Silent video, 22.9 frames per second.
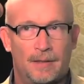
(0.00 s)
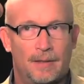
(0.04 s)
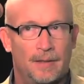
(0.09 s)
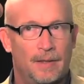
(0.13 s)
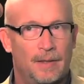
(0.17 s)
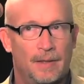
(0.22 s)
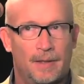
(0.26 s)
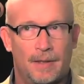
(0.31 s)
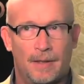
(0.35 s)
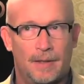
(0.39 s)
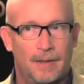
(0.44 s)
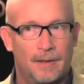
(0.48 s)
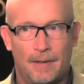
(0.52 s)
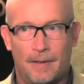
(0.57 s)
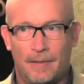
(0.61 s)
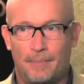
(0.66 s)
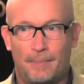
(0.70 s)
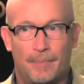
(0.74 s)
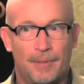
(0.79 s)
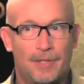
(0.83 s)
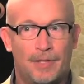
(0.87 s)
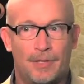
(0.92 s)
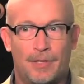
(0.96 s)

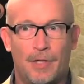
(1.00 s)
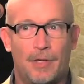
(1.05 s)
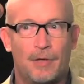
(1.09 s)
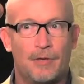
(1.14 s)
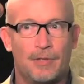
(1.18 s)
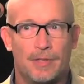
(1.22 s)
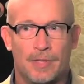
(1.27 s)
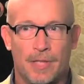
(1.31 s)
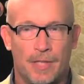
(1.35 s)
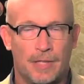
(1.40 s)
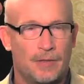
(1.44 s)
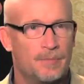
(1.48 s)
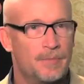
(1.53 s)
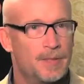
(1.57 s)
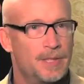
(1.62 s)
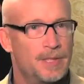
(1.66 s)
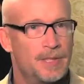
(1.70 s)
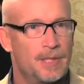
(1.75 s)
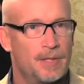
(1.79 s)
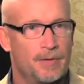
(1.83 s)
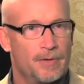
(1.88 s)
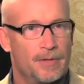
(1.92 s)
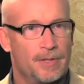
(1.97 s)
It bestows on you
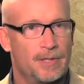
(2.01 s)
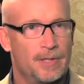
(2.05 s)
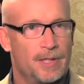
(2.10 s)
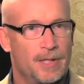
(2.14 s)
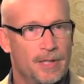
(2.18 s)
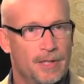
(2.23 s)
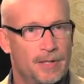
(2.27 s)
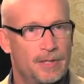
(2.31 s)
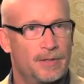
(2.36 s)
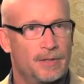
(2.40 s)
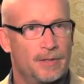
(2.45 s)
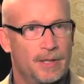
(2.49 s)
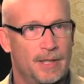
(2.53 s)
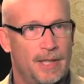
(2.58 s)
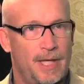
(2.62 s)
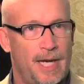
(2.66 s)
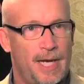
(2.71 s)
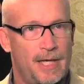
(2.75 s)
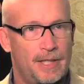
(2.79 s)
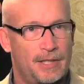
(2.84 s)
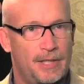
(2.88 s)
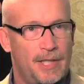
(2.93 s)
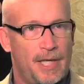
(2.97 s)
mysteriously a certain
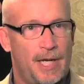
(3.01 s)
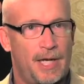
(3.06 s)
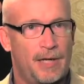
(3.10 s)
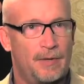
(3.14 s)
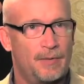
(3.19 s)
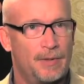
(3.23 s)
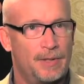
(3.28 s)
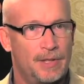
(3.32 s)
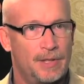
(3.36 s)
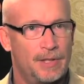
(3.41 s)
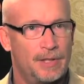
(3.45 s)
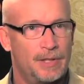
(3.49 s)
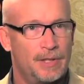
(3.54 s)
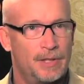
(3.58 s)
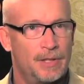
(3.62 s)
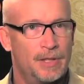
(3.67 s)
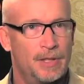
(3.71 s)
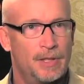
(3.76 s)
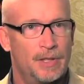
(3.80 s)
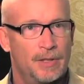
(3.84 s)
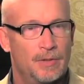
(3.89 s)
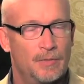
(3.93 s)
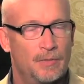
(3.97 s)
cachet, which
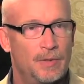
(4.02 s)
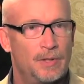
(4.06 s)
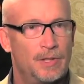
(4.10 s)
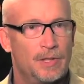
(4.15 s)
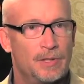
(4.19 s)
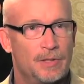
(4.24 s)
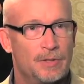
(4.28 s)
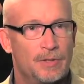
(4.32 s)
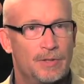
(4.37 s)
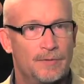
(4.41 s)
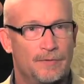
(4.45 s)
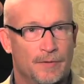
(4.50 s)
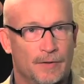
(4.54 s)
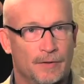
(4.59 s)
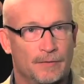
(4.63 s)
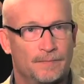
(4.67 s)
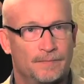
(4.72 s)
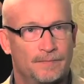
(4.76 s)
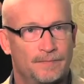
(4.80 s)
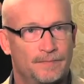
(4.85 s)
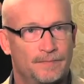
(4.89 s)
is useful.